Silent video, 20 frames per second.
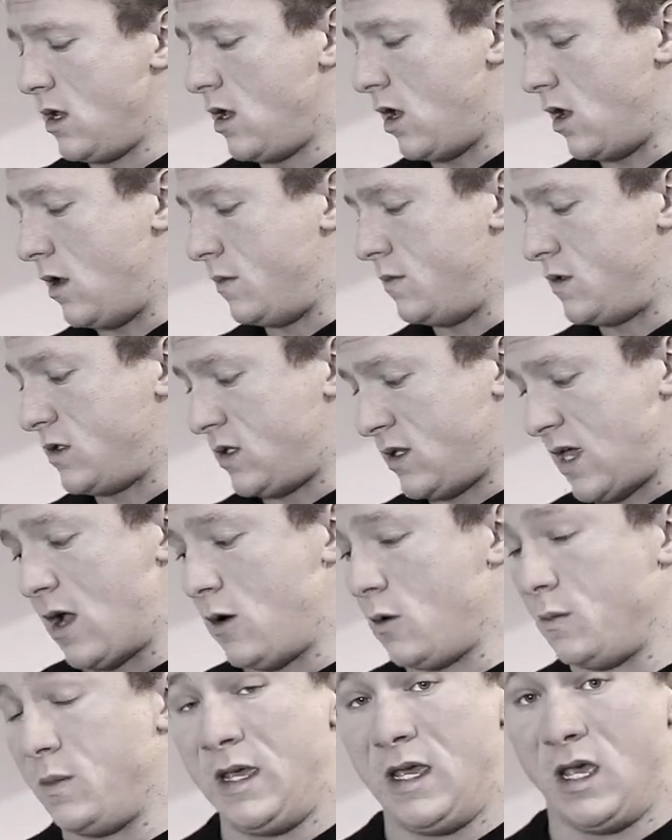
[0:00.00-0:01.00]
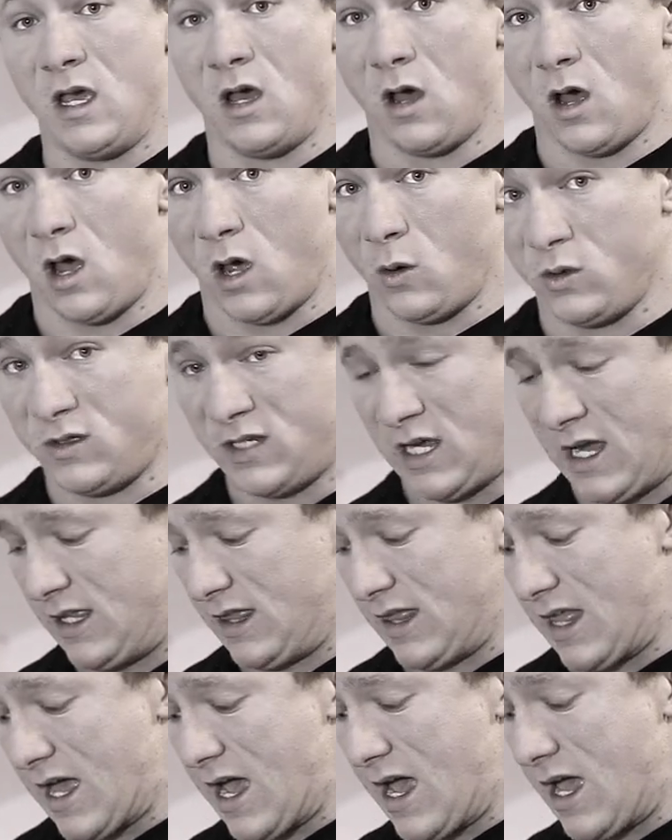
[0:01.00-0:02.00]
Um, so that will be, I will
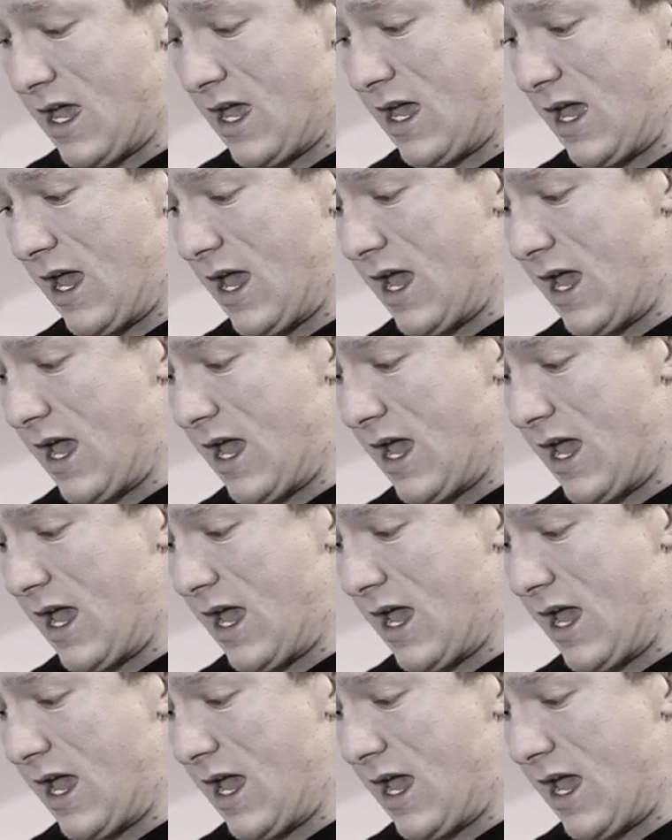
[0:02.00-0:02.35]
take that